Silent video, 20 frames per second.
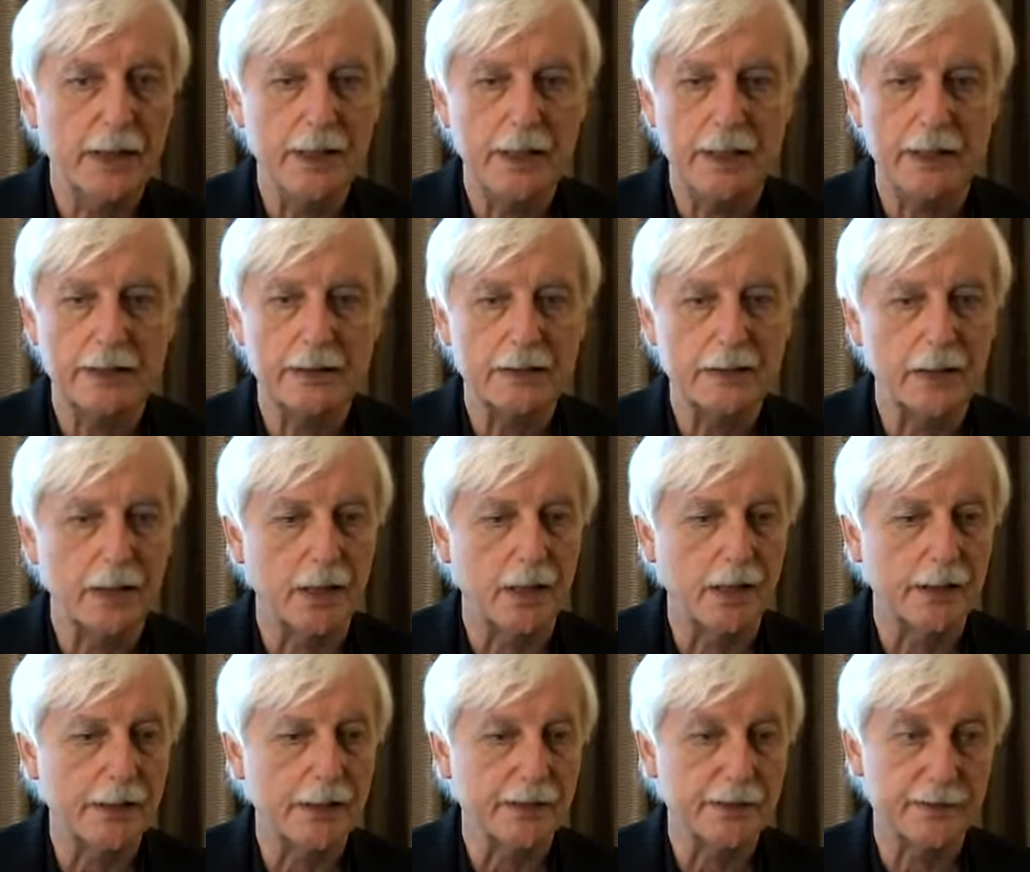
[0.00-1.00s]
It
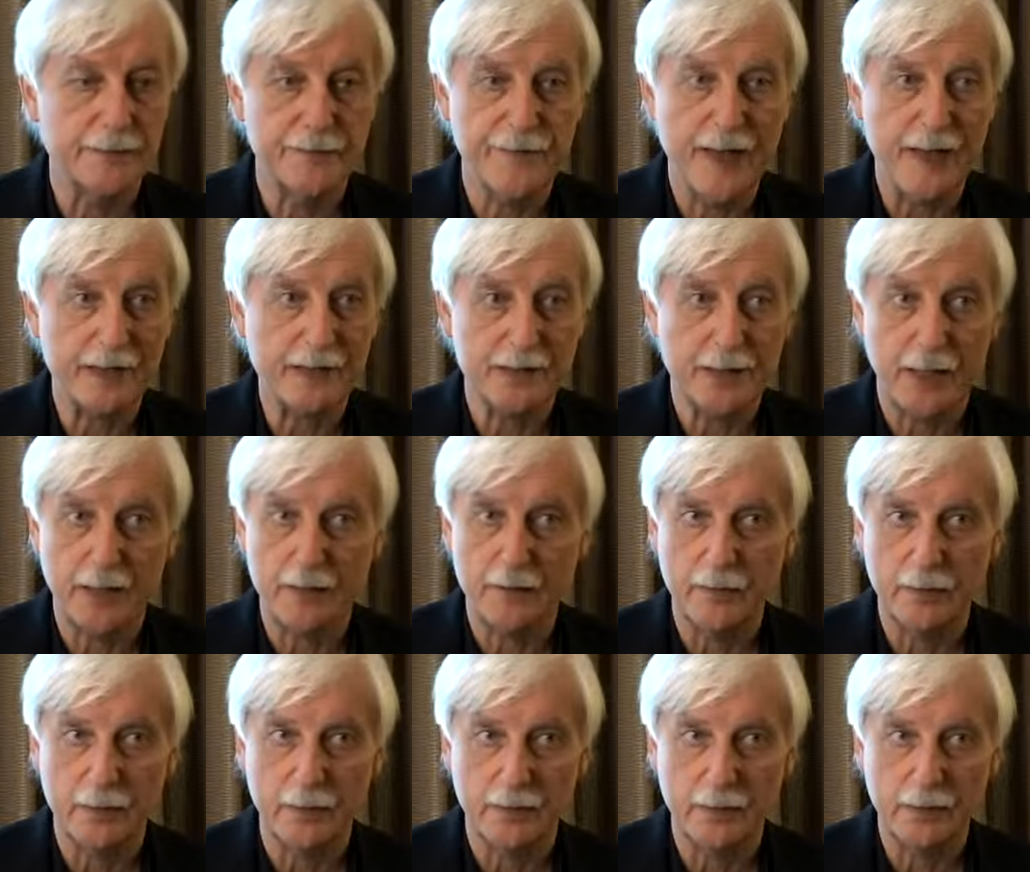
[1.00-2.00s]
is a
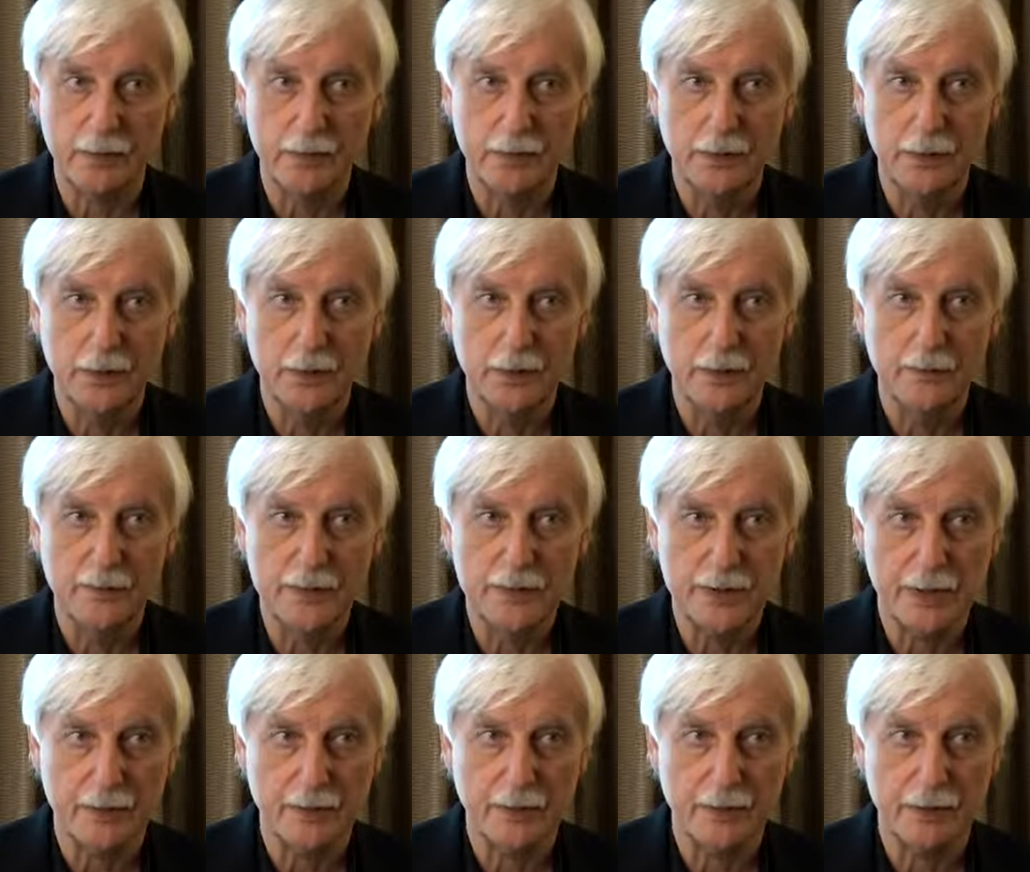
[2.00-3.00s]
fat-soluble
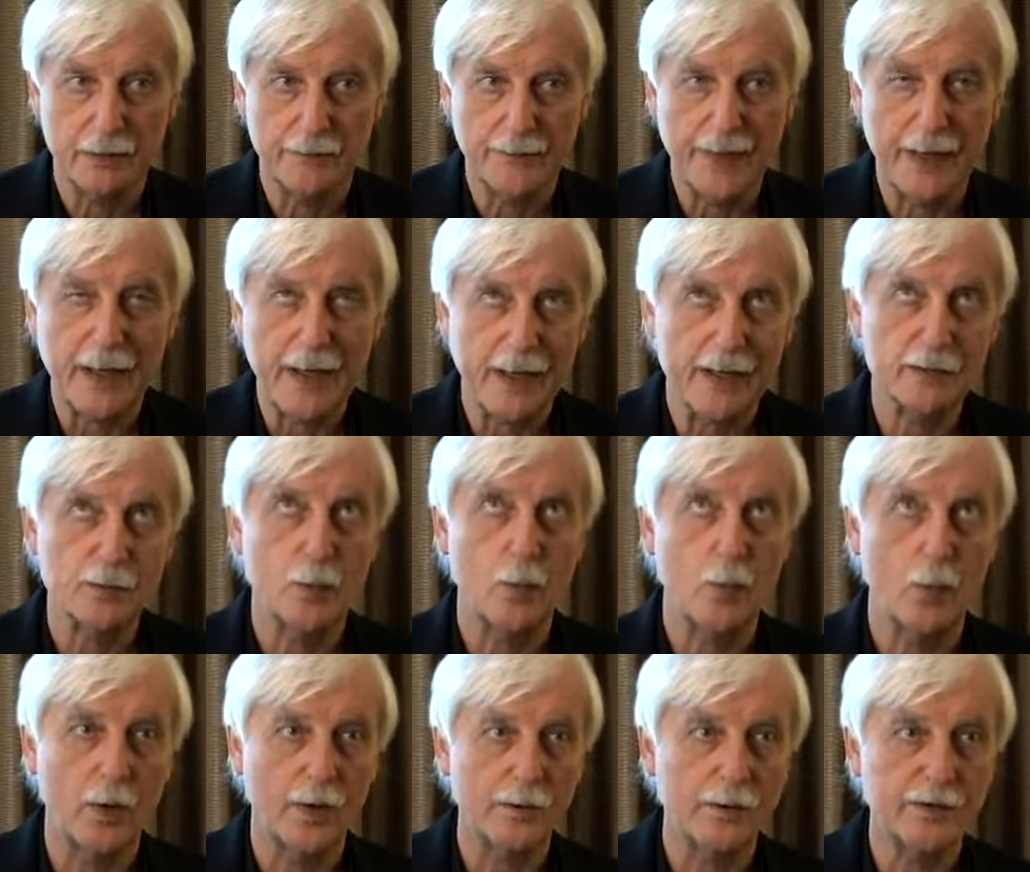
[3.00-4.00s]
material that has
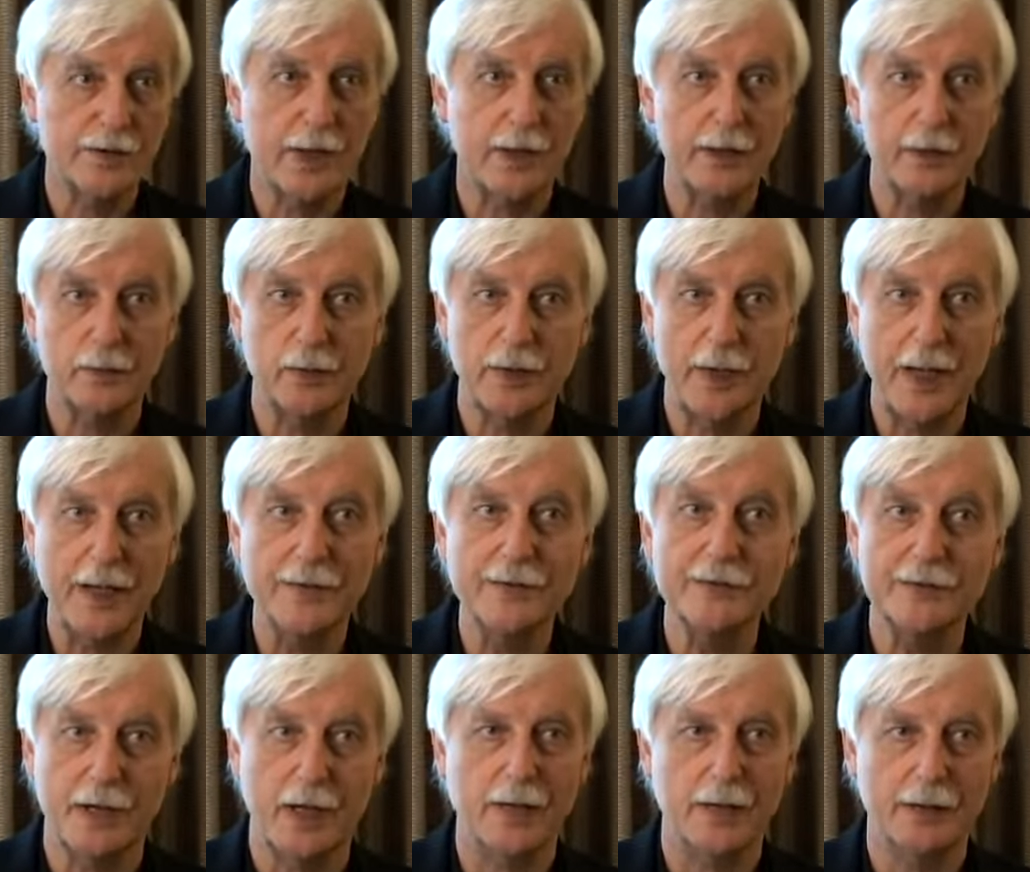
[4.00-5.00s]
water-soluble
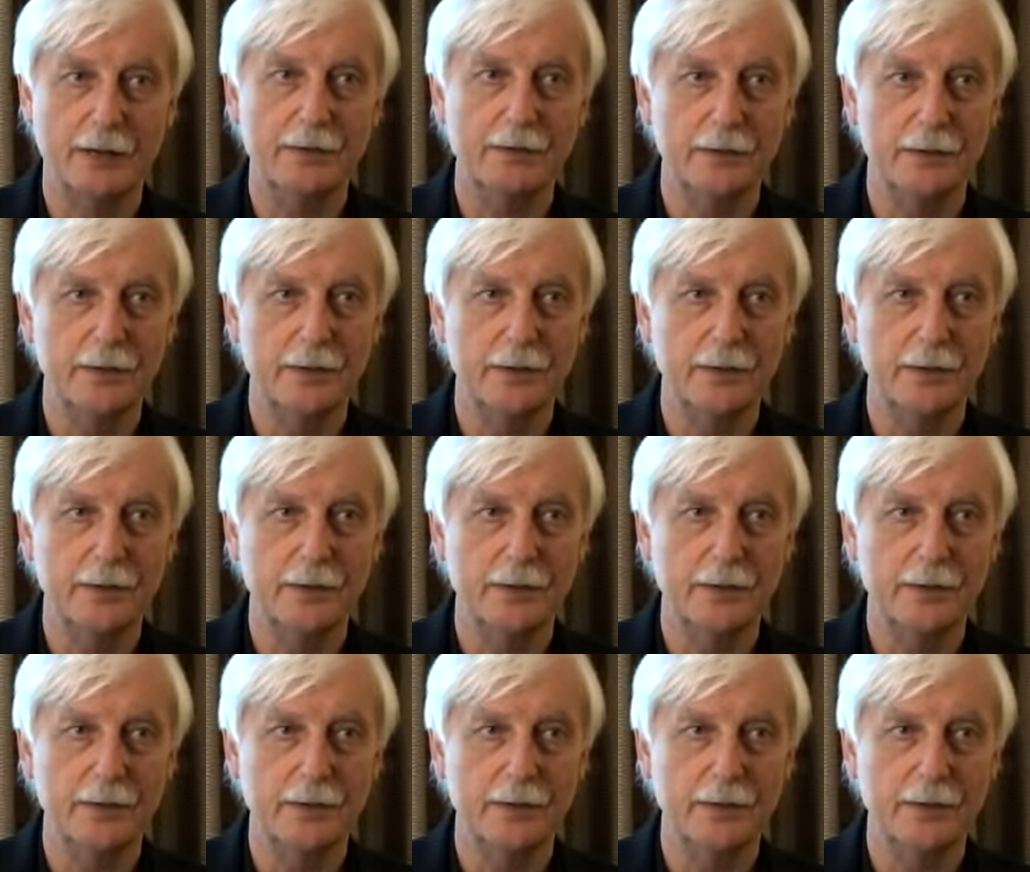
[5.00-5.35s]
ends on it,